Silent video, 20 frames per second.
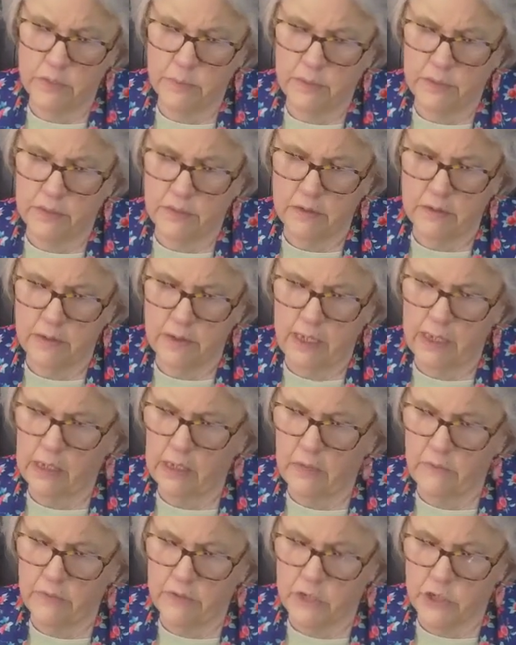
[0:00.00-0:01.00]
but they
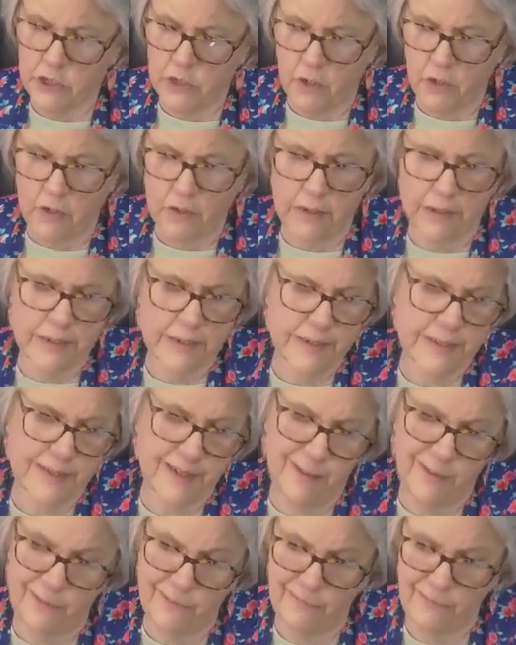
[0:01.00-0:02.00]
live in Charlotte,
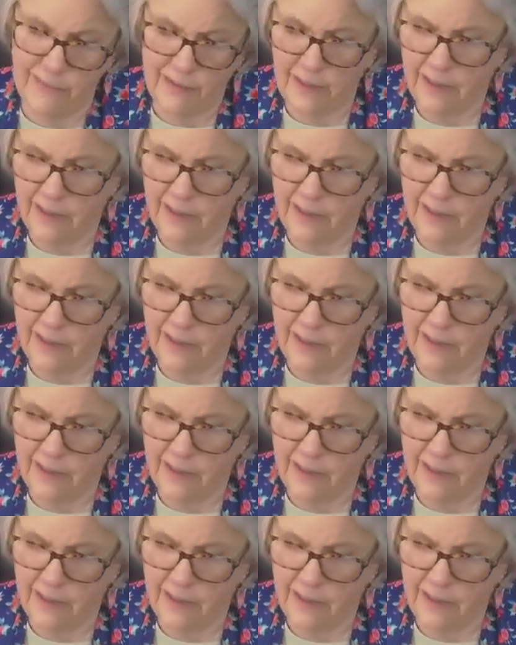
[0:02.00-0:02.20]
so